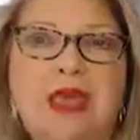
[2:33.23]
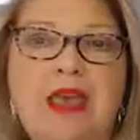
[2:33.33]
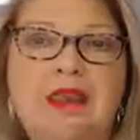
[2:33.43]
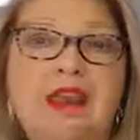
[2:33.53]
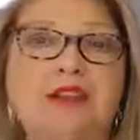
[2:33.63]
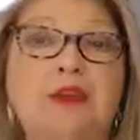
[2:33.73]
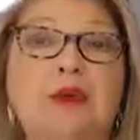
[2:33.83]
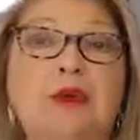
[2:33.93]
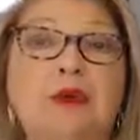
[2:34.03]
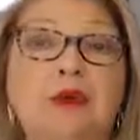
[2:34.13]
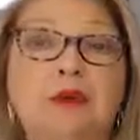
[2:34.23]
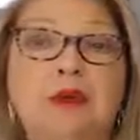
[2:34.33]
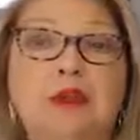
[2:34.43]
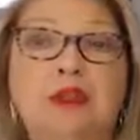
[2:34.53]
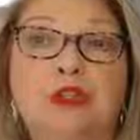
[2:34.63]
and that is
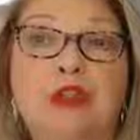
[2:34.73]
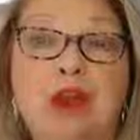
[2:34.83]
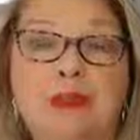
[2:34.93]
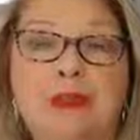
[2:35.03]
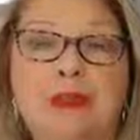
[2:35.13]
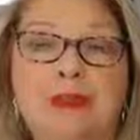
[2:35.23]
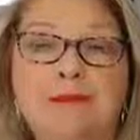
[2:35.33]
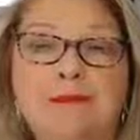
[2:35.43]
peripheral neuropathy.